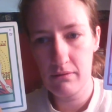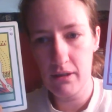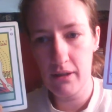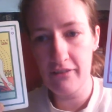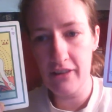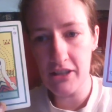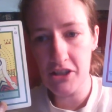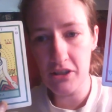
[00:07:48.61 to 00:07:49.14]

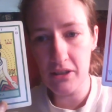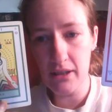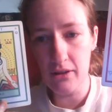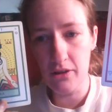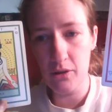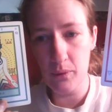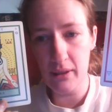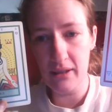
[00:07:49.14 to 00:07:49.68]
Eventually, you're
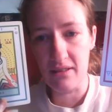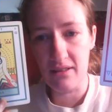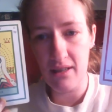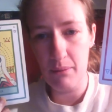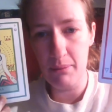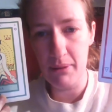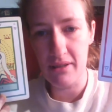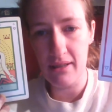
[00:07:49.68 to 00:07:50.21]
going to
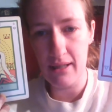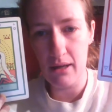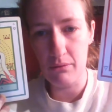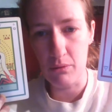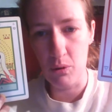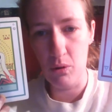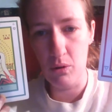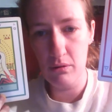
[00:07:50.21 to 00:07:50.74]
step into that
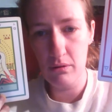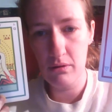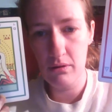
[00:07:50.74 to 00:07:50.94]
role.